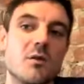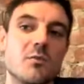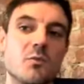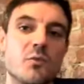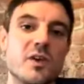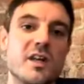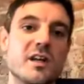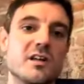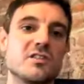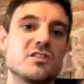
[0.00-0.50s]

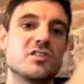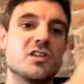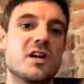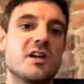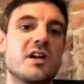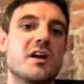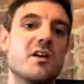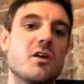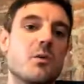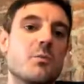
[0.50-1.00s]
We had shut
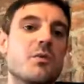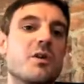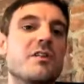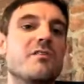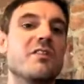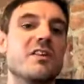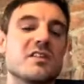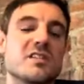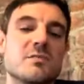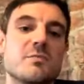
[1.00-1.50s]
down our
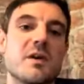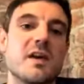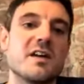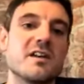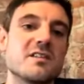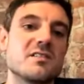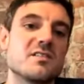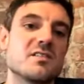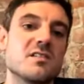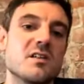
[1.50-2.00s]
previous
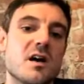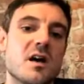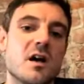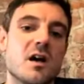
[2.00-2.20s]
space